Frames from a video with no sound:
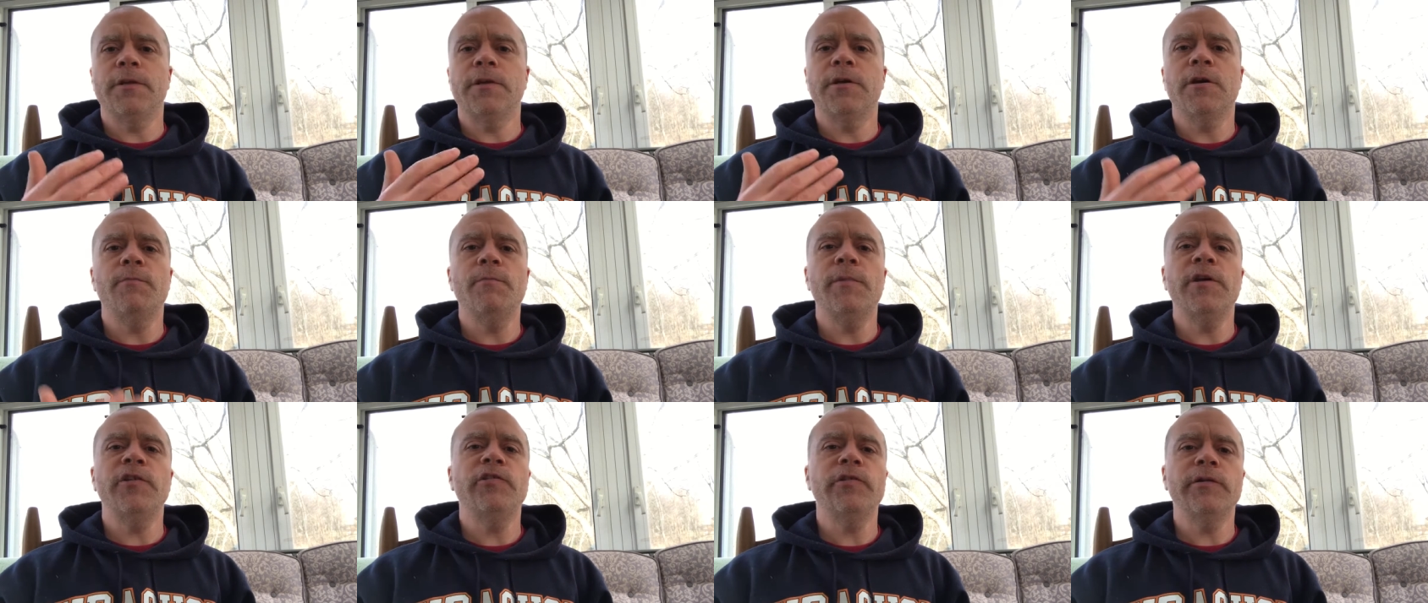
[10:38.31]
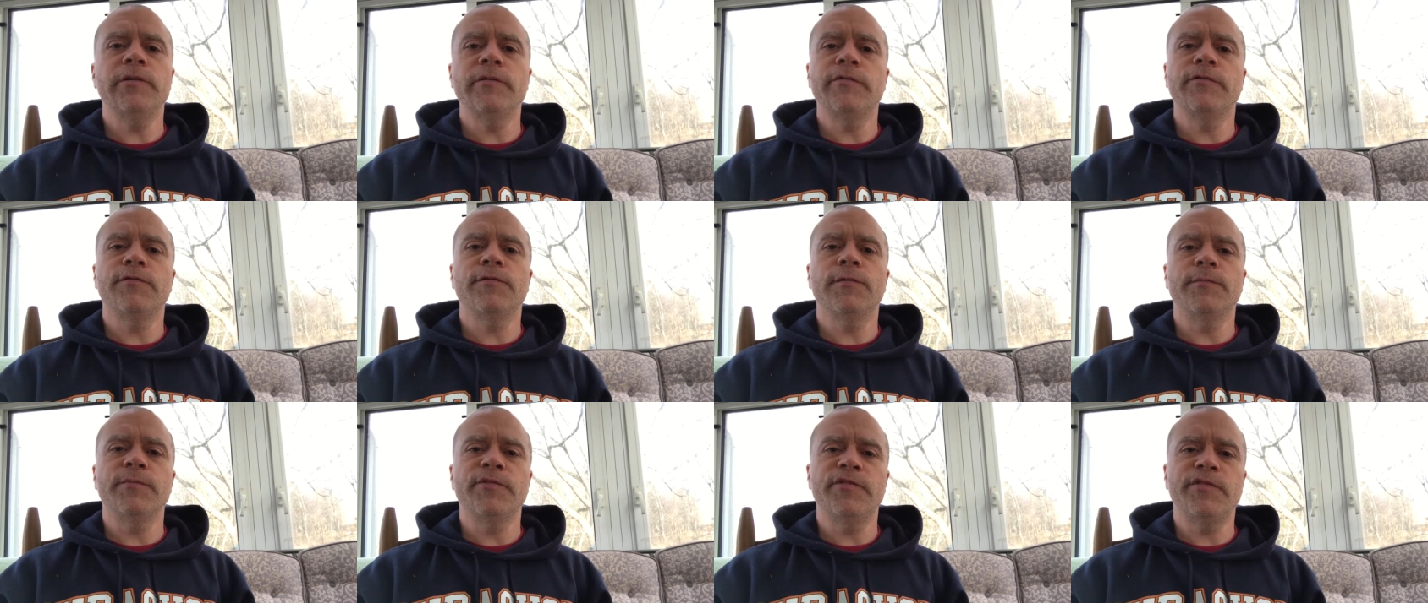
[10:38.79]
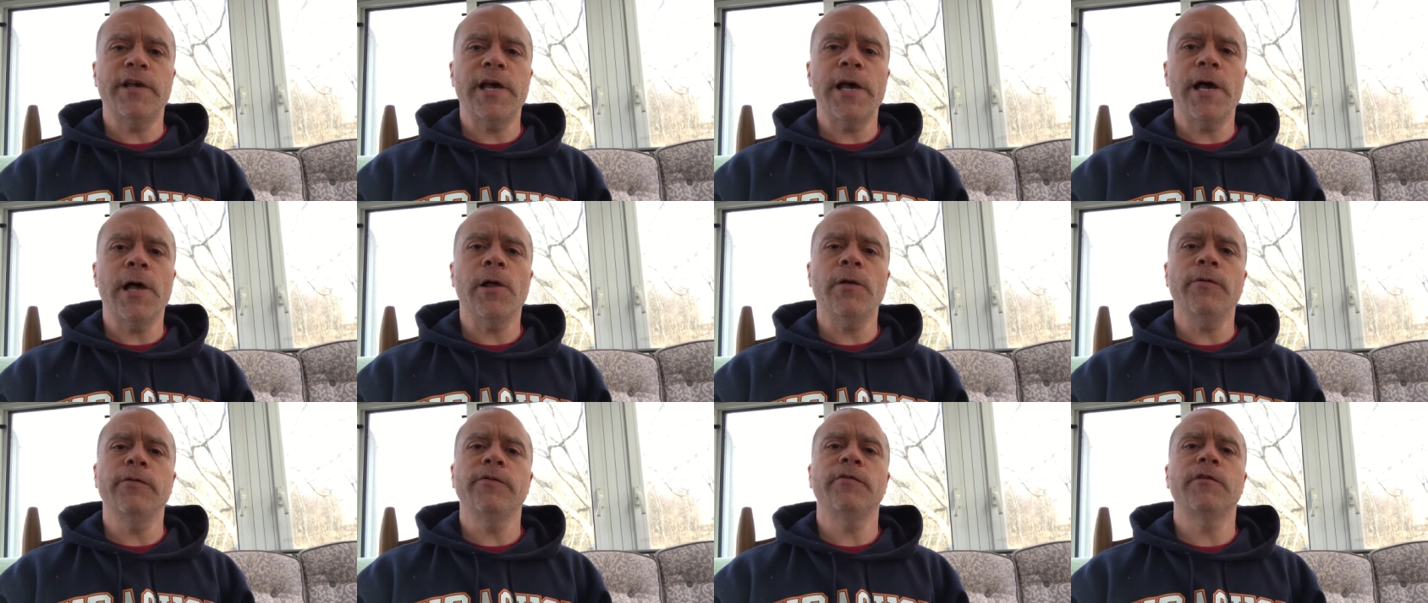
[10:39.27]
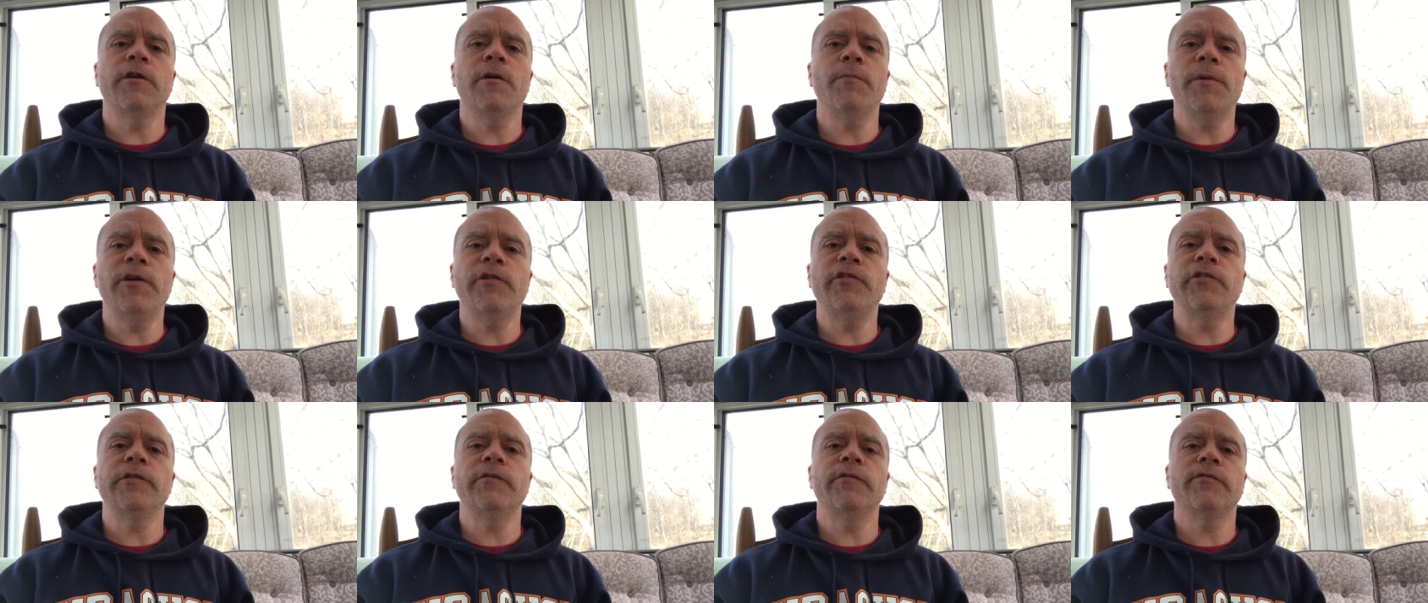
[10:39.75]
Commissions from sales,
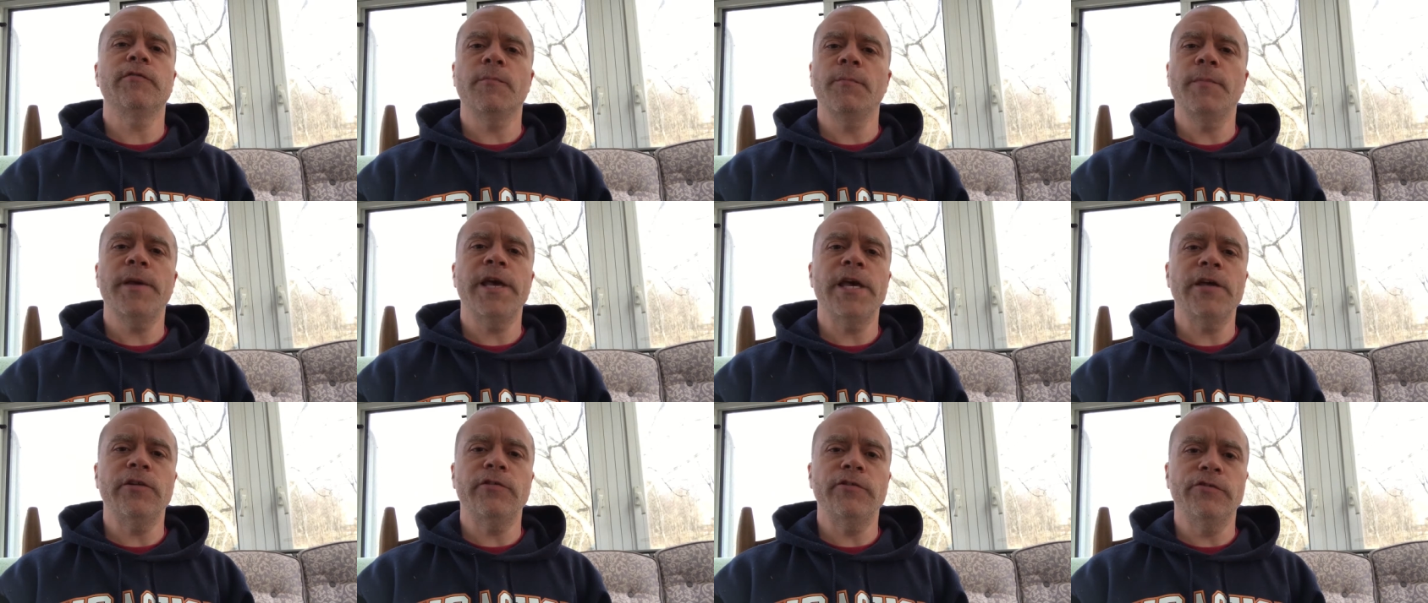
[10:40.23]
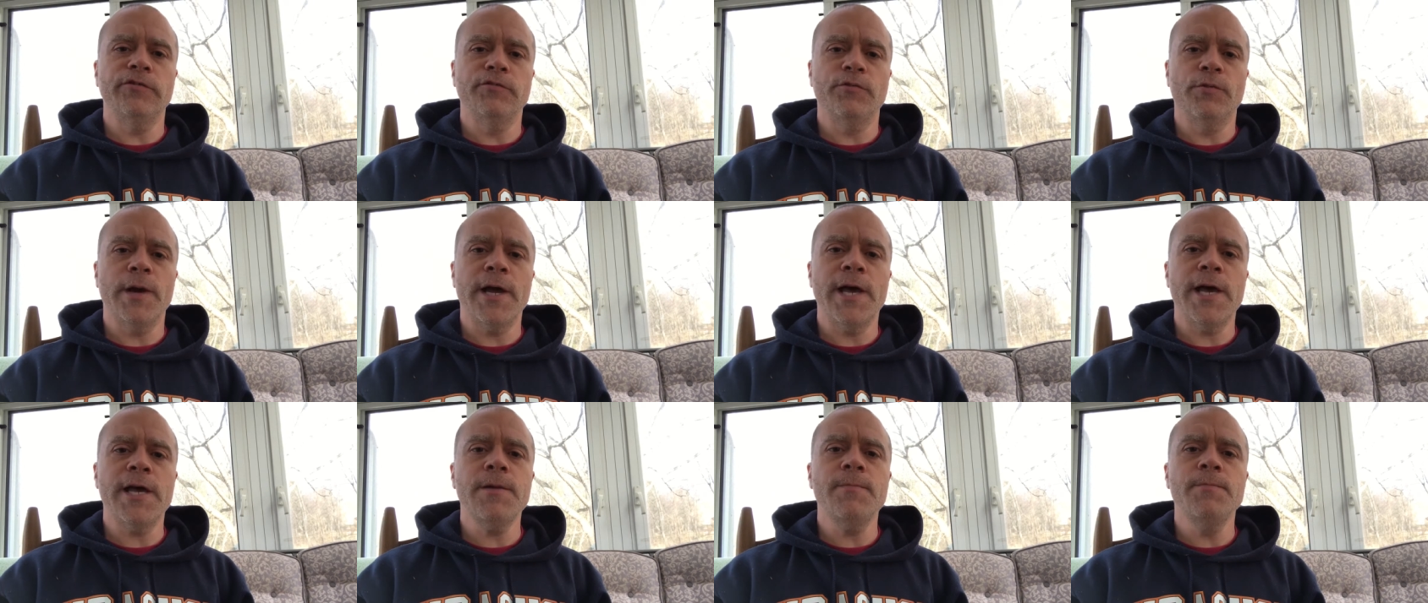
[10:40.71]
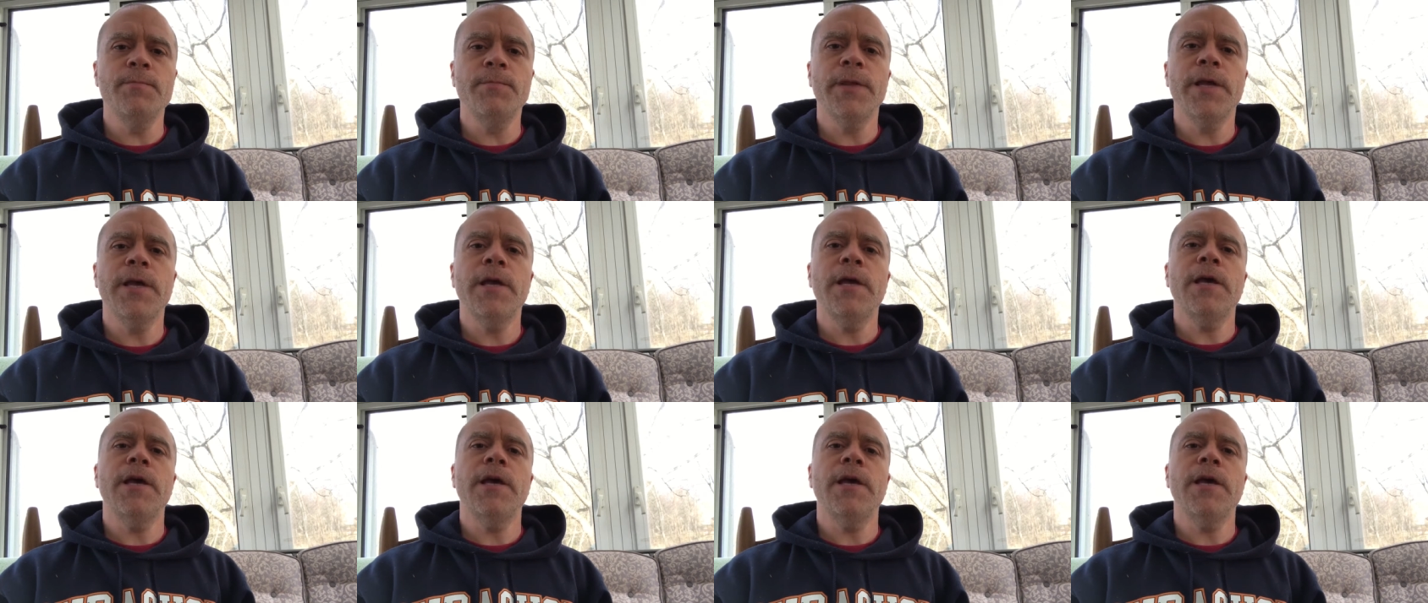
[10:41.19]
commissions from pages read,